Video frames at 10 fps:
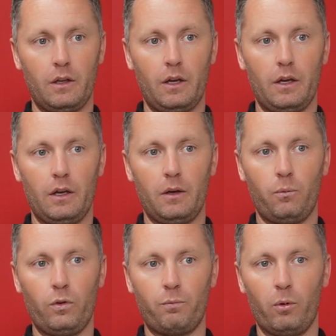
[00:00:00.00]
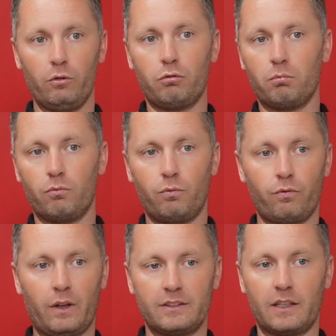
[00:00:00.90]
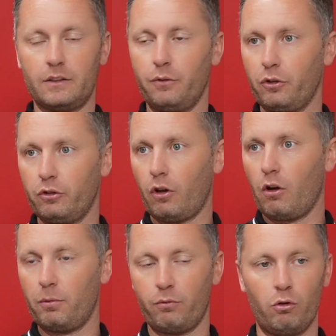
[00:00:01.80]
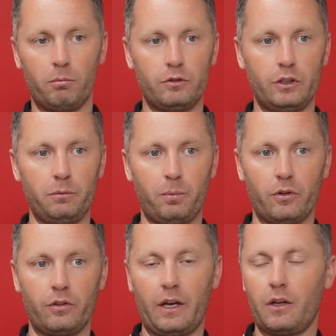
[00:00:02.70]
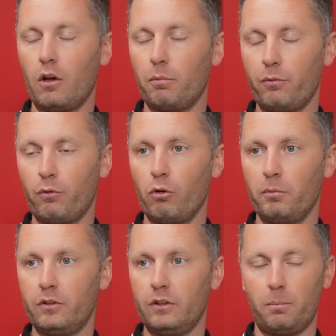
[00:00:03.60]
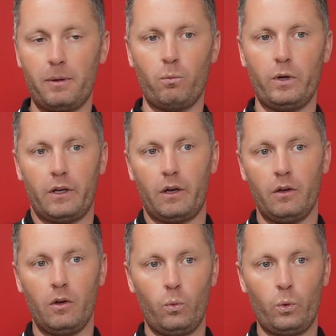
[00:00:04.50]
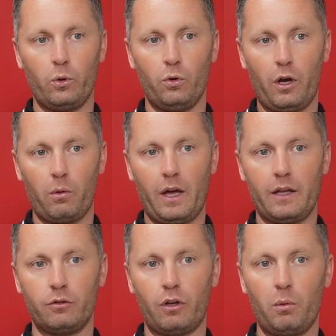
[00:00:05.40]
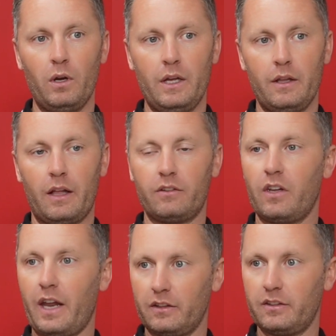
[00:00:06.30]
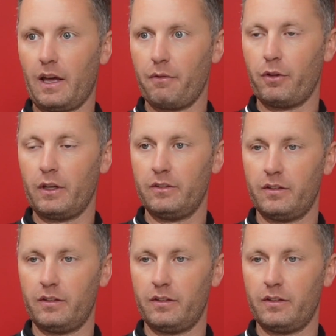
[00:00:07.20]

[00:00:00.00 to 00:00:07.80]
uh, we've put in some fantastic first half performances, but the second half performances have been weaker. We all know that. So that's the next step for this